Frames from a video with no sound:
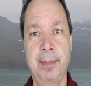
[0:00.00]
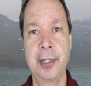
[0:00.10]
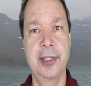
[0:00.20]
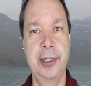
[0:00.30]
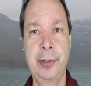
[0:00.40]

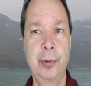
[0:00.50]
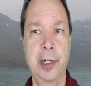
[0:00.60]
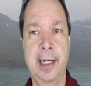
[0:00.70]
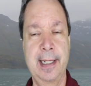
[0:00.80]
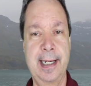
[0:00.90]
person you
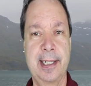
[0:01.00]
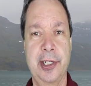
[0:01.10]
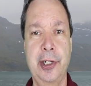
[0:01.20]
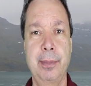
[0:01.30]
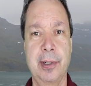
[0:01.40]
work in the
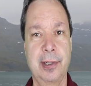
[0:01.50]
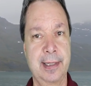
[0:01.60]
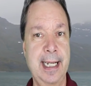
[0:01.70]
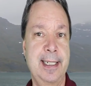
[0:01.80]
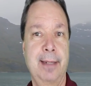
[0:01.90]
next
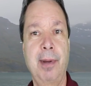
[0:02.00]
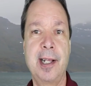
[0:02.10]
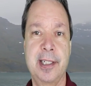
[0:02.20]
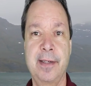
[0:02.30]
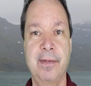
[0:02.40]
cubicle tested
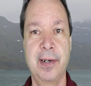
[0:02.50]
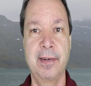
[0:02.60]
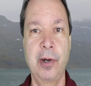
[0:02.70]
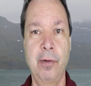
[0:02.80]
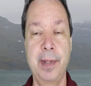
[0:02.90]
positive
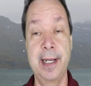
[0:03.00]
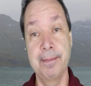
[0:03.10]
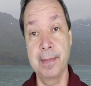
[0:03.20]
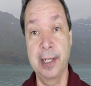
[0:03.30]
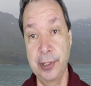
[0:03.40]
for COVID.
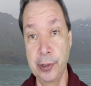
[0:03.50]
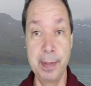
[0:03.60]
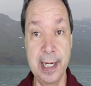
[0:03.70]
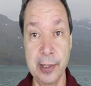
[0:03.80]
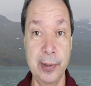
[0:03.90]

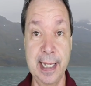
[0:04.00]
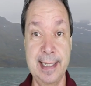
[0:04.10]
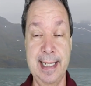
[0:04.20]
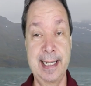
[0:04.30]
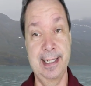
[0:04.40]
You better go
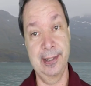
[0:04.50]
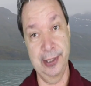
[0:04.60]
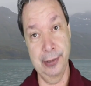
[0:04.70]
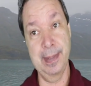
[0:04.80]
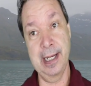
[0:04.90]
get tested, or
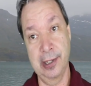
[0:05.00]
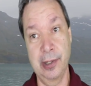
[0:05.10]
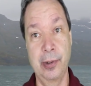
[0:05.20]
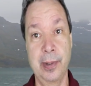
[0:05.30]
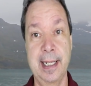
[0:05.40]
you better
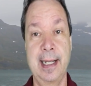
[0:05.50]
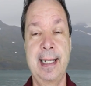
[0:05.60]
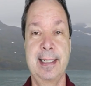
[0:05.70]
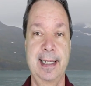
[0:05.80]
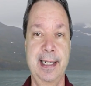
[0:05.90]
go and
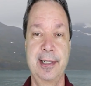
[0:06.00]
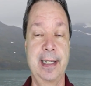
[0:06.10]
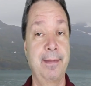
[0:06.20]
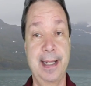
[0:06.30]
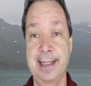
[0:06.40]
isolate
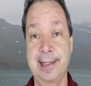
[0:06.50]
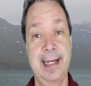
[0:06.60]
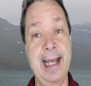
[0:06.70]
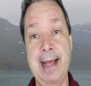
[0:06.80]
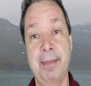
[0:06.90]
yourself. It's going
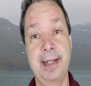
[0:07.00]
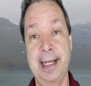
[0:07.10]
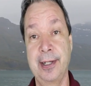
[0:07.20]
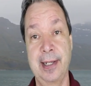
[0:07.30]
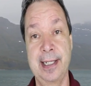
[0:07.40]
to happen
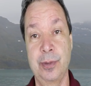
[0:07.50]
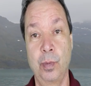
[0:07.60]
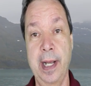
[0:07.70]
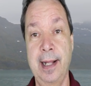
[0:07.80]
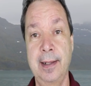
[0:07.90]
there as
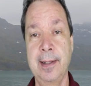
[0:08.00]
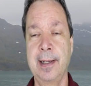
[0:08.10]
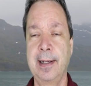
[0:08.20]
well.